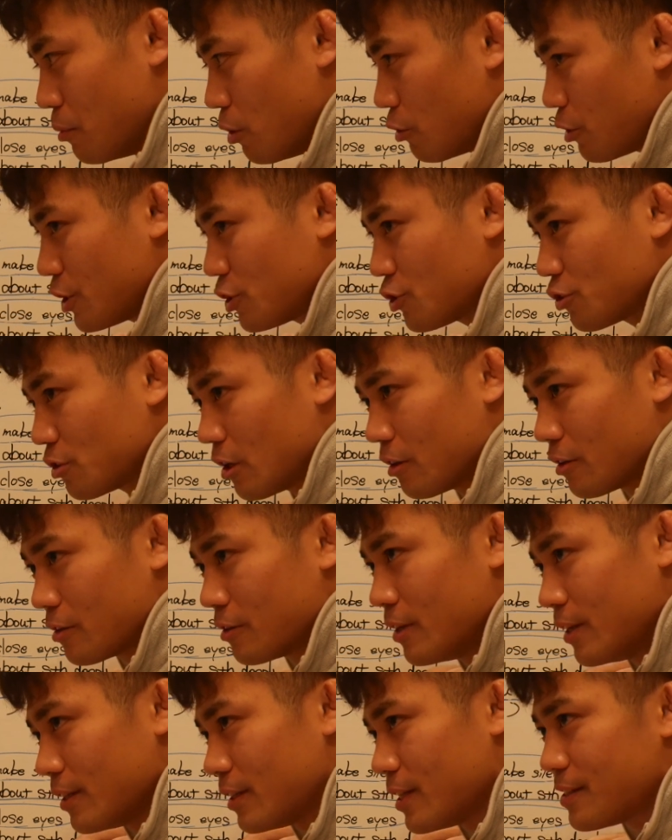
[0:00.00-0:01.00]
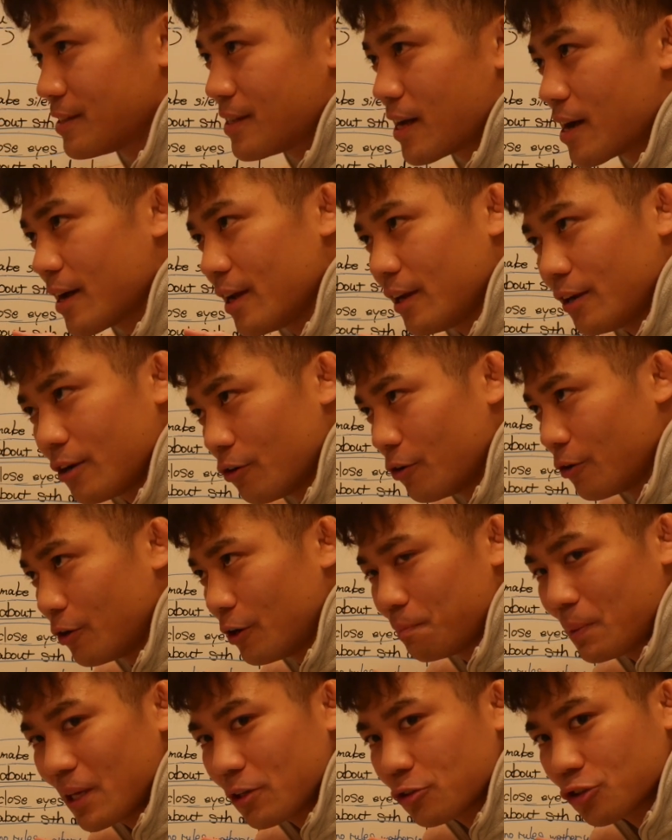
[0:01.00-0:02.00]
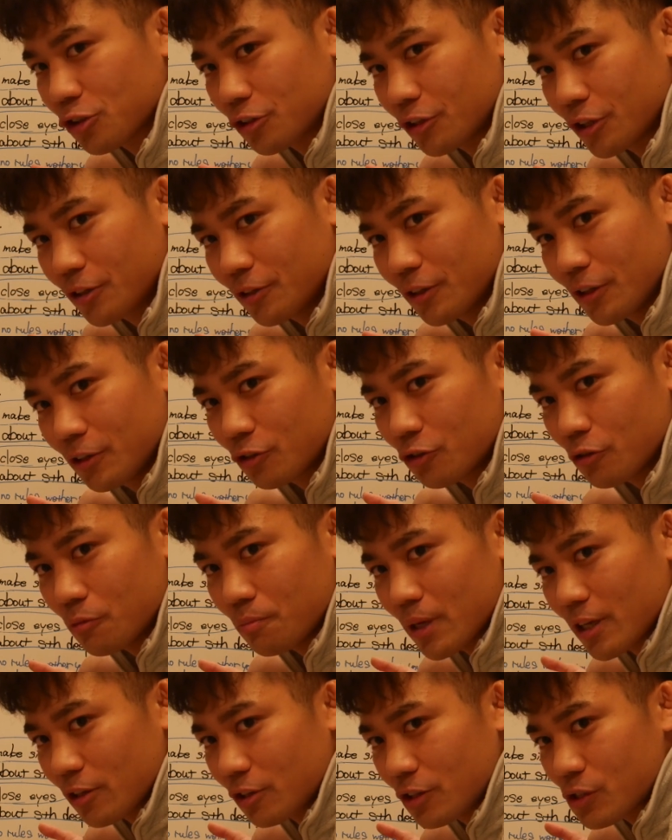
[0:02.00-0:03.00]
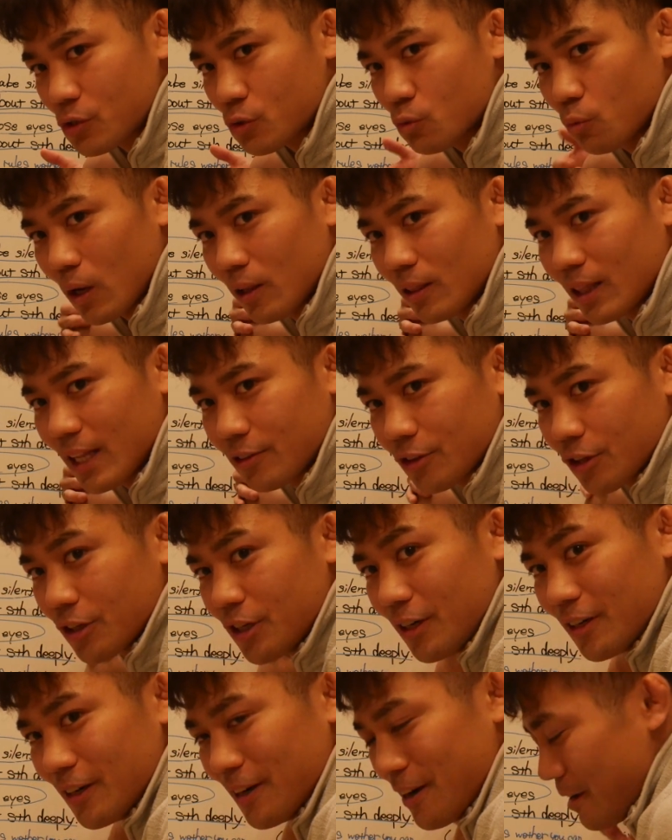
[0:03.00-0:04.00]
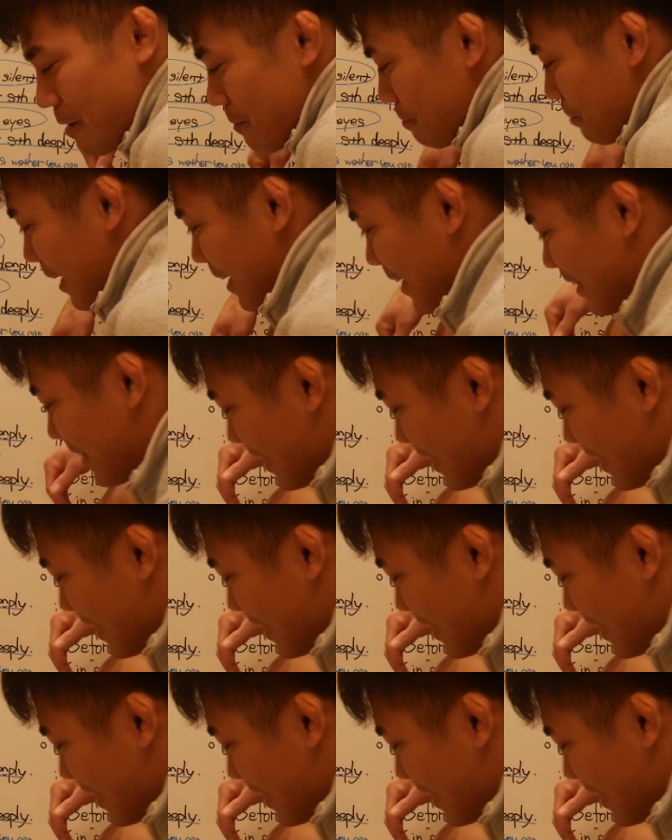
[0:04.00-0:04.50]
original design or picture to make this one letter, but